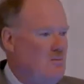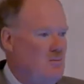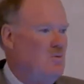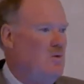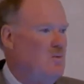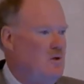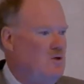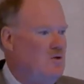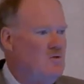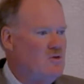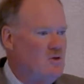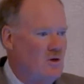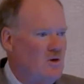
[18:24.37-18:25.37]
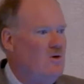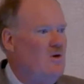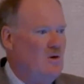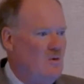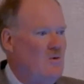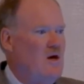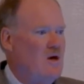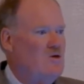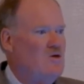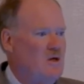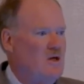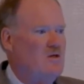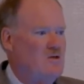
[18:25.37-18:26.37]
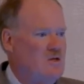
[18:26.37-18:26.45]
But when we do so, we actually can